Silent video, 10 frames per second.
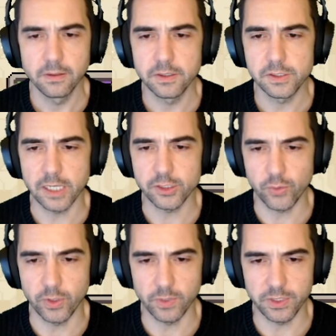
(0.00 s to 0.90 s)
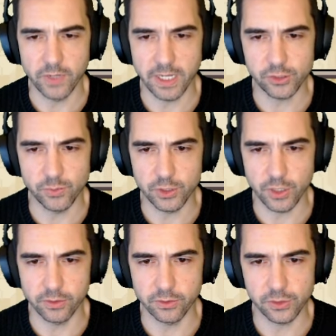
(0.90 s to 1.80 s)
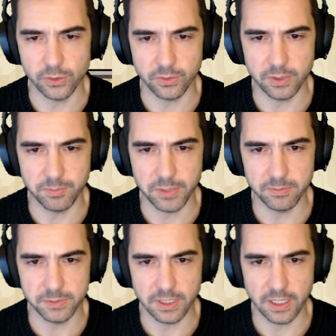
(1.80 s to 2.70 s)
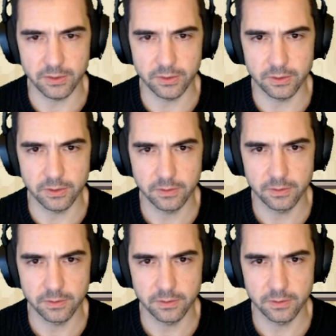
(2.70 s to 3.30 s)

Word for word: These guys crit when they're next to each other, so keep them together.